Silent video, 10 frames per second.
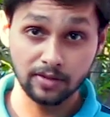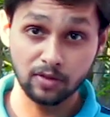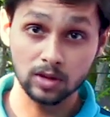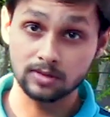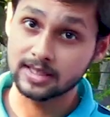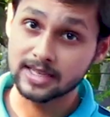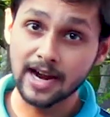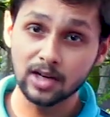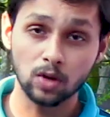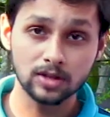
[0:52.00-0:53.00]
earphones which
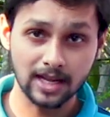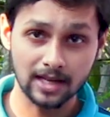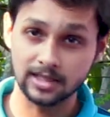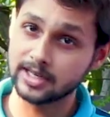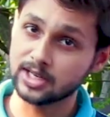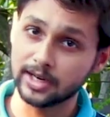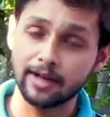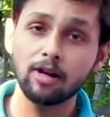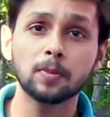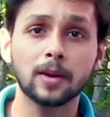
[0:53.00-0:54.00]
had noise cancellation
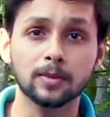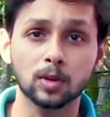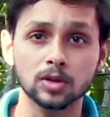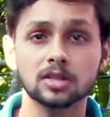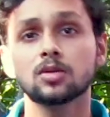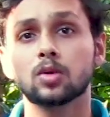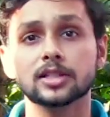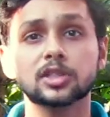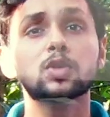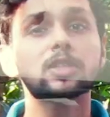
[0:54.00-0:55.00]
developed by Bose was